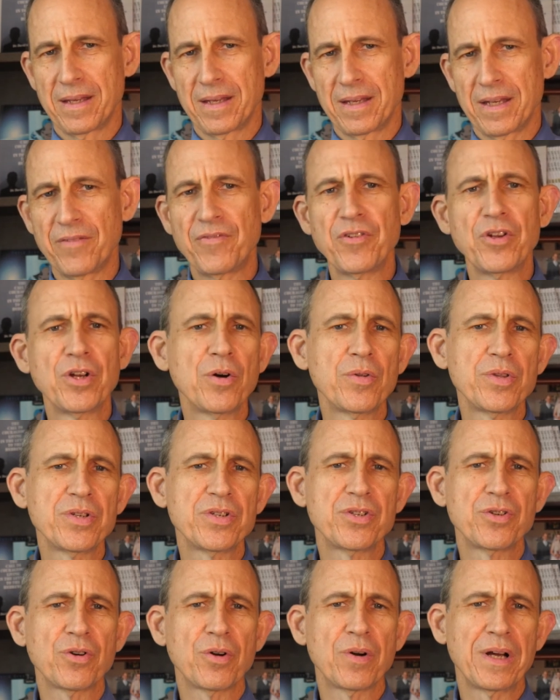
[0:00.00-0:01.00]
If you know the
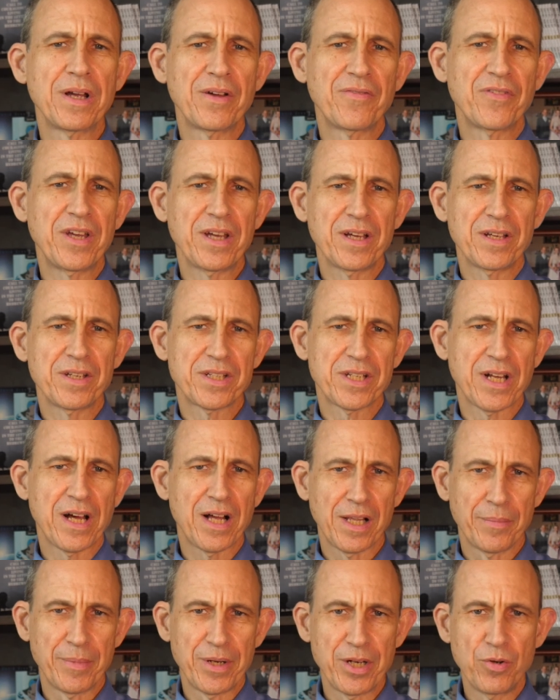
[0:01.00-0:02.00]
story of King
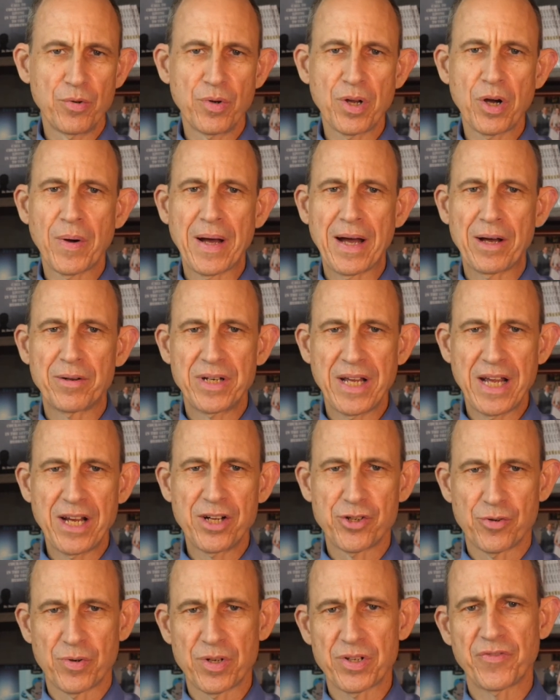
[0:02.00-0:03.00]
Solomon, you know how
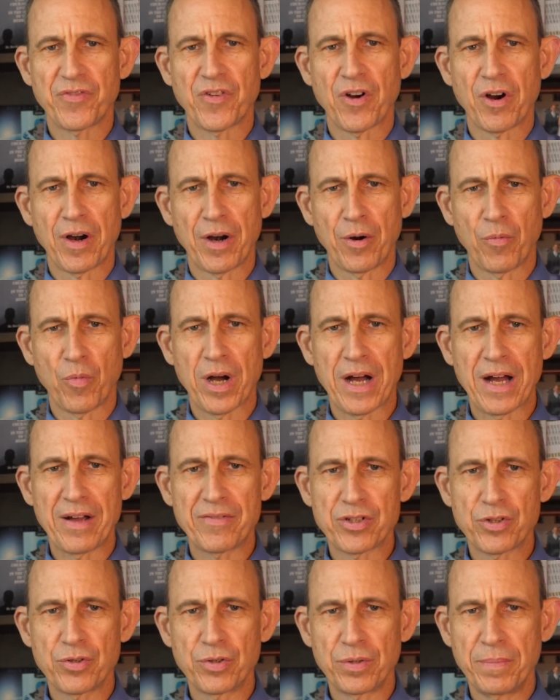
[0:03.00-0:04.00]
dangerous foreign
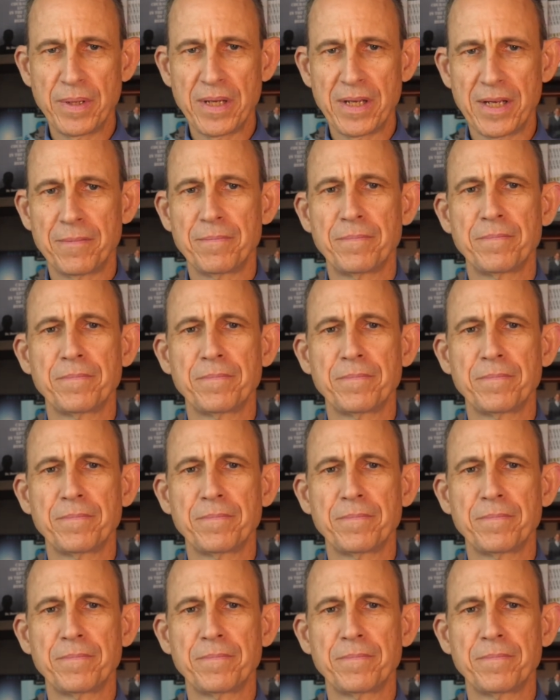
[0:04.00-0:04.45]
wives could be.